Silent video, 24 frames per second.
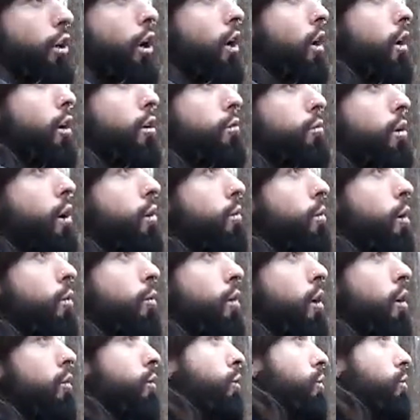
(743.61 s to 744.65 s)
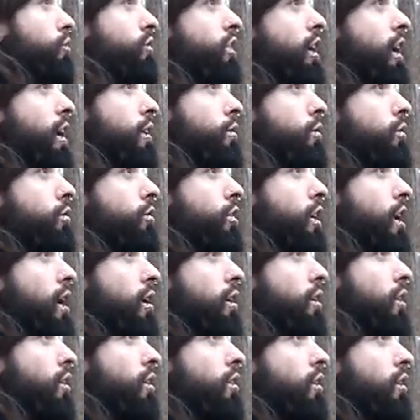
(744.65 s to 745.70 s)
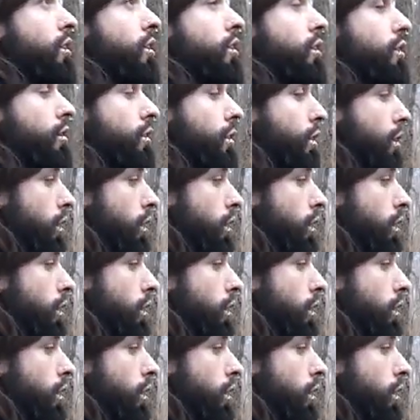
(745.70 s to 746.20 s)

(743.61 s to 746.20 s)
like, oh, rah, rah, rah, who's that, who's that, ah.